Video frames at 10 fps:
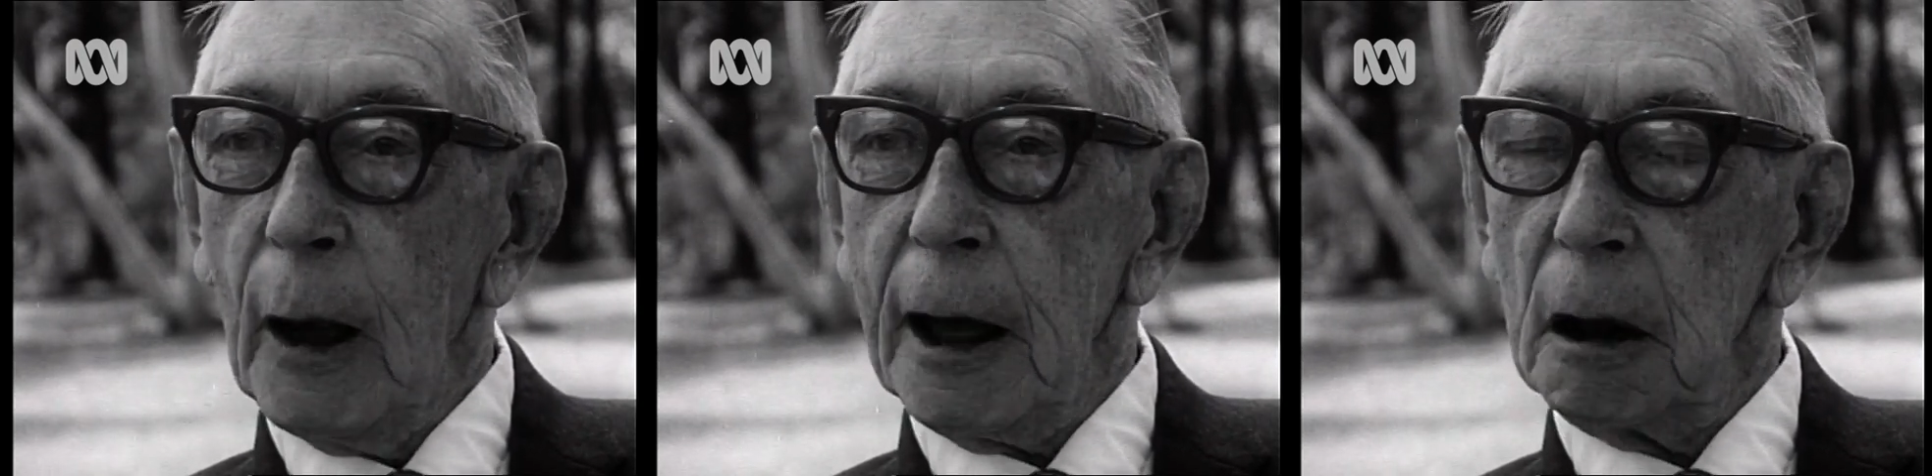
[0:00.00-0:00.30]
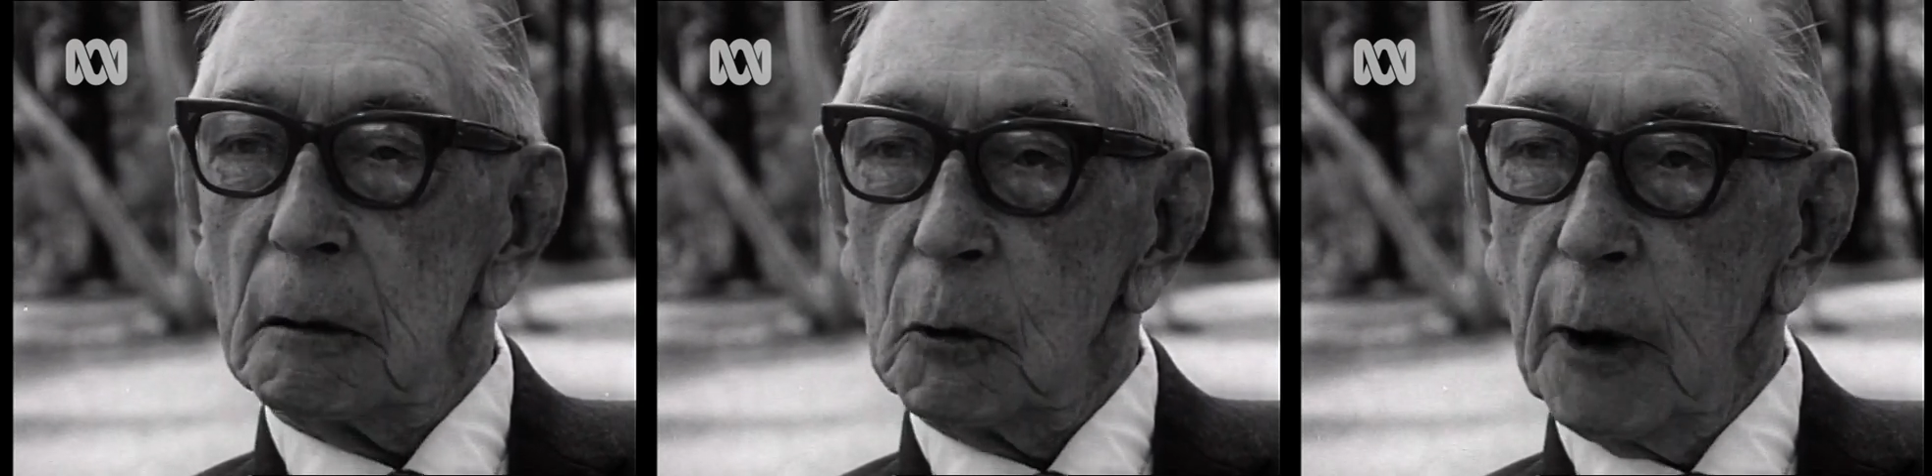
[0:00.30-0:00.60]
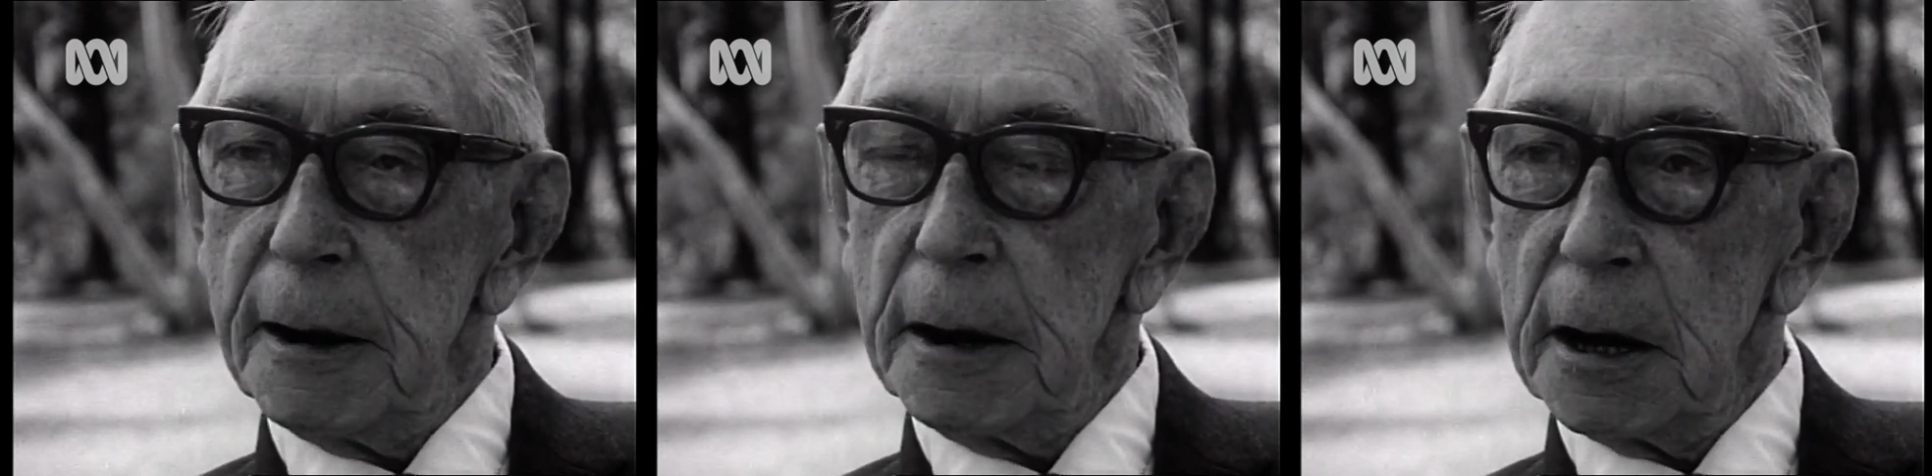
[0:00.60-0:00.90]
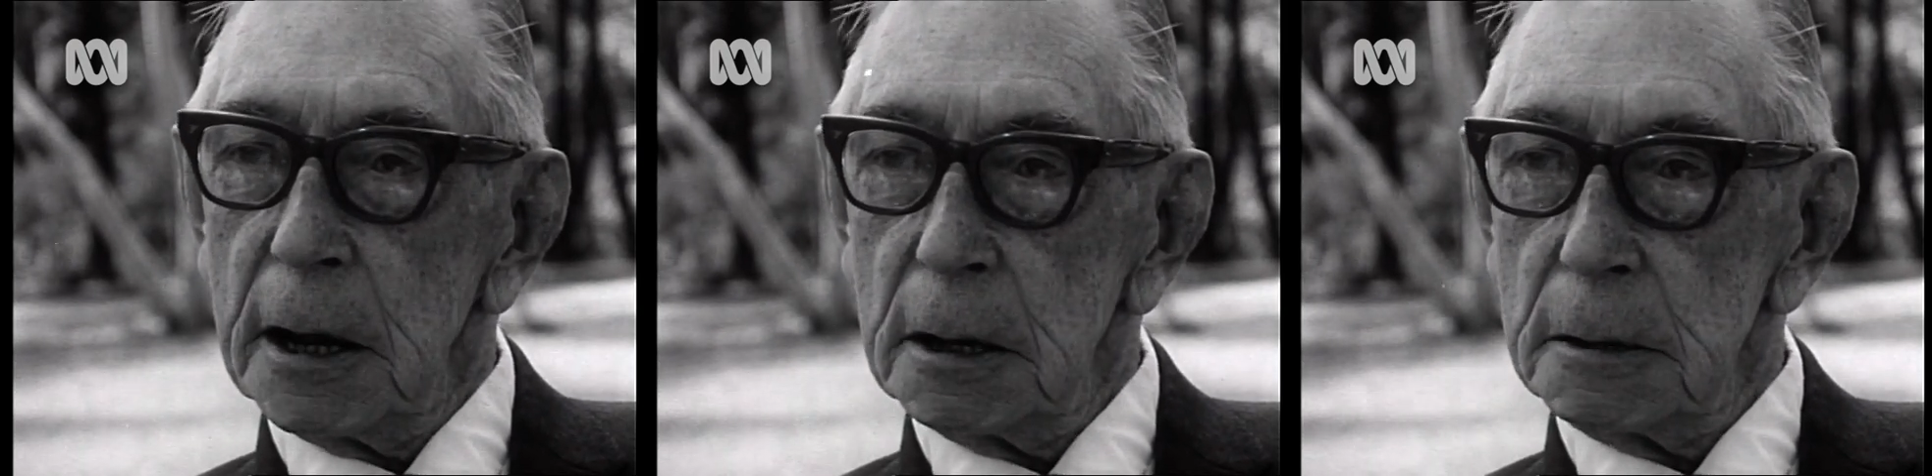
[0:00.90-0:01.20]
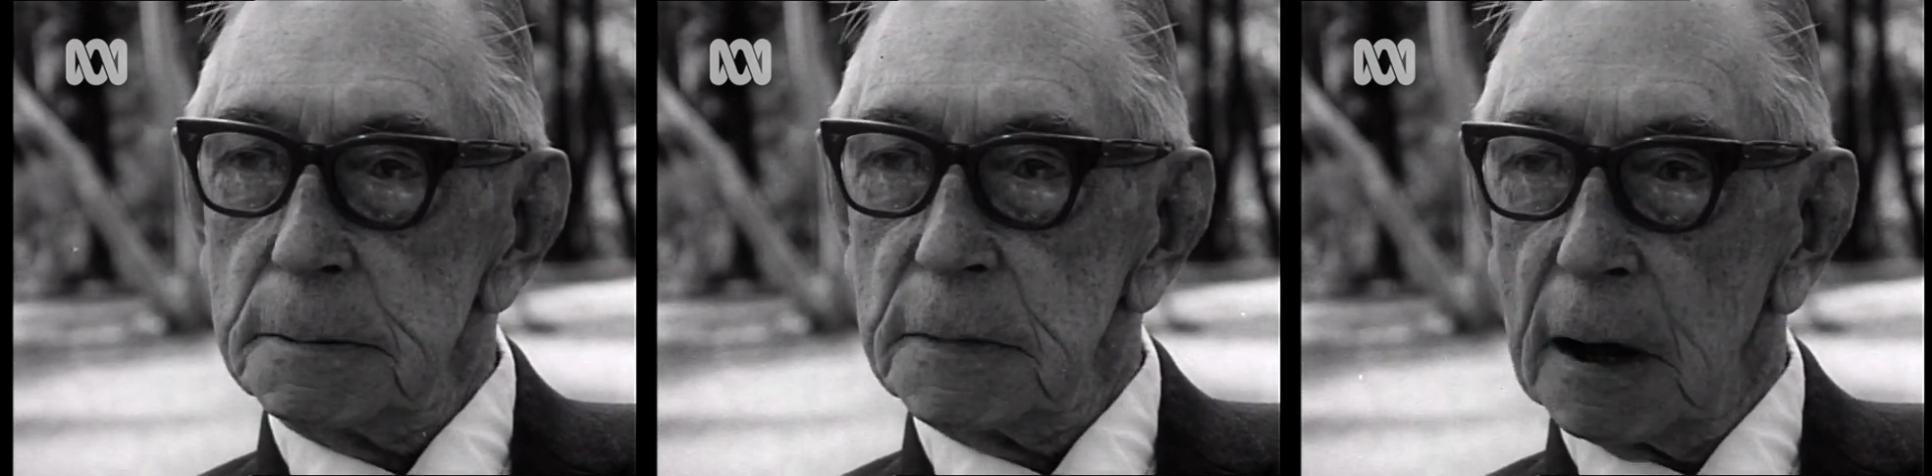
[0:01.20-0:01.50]
Well, when,
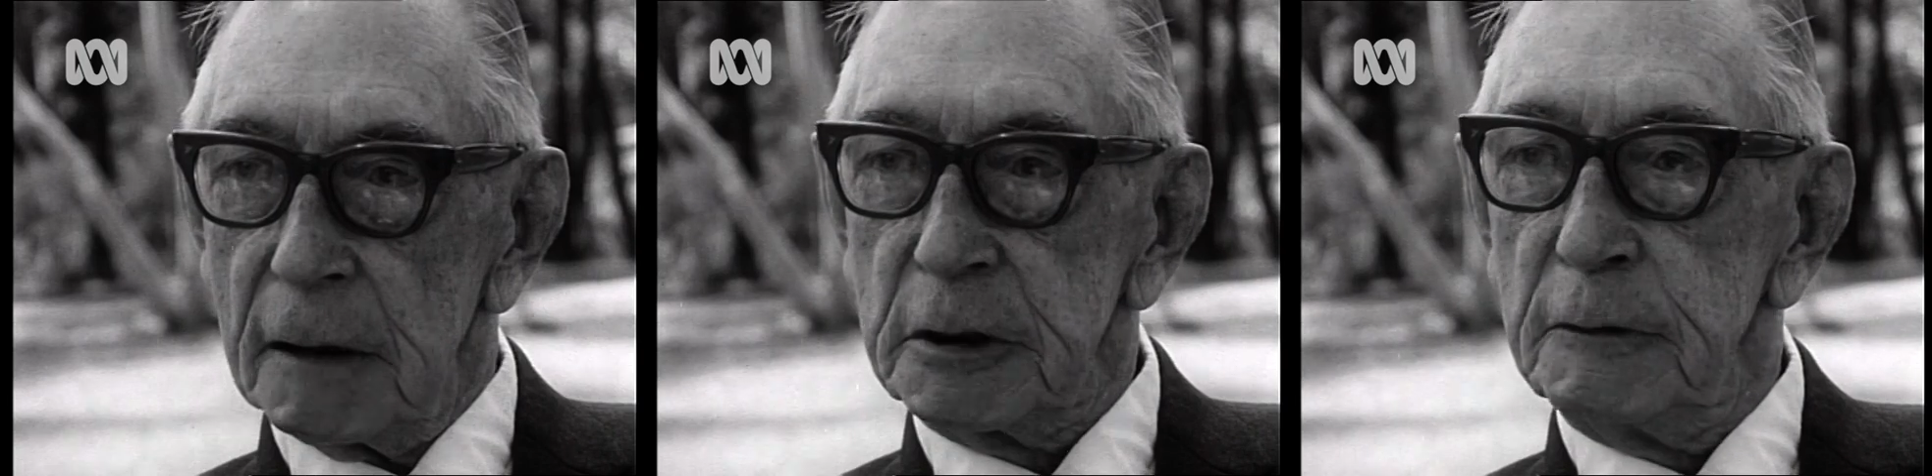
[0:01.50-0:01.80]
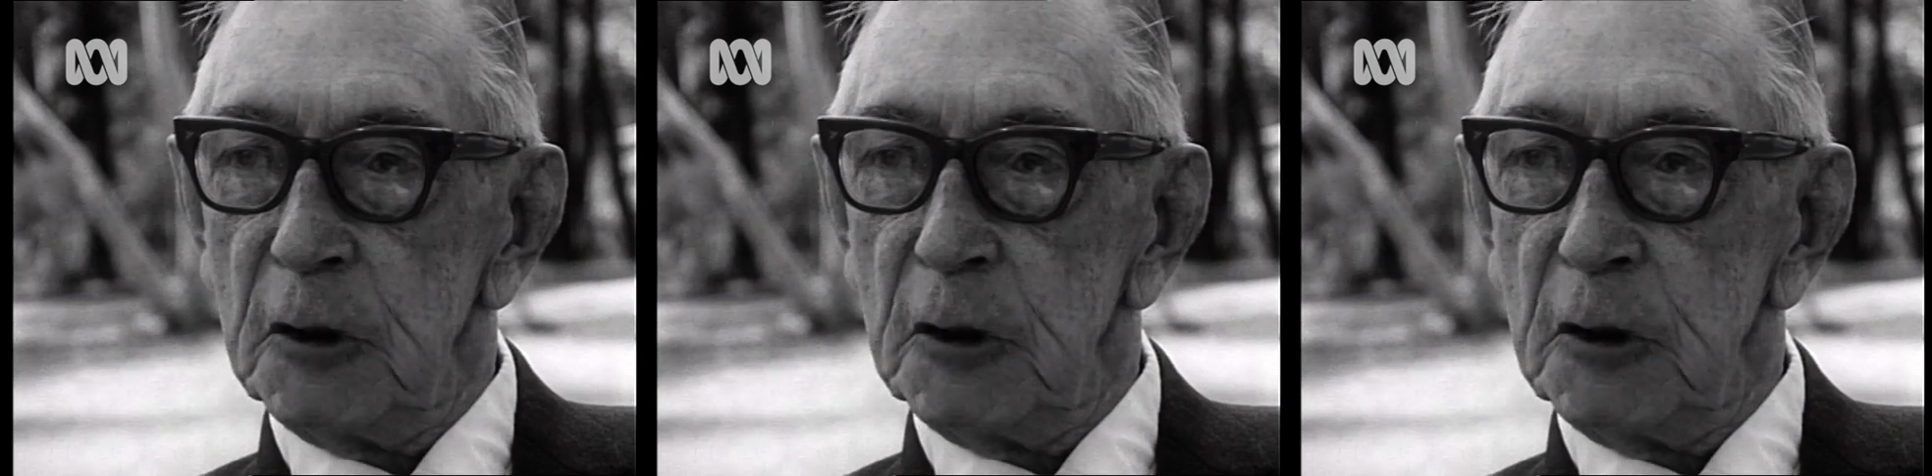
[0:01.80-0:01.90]
uh, after the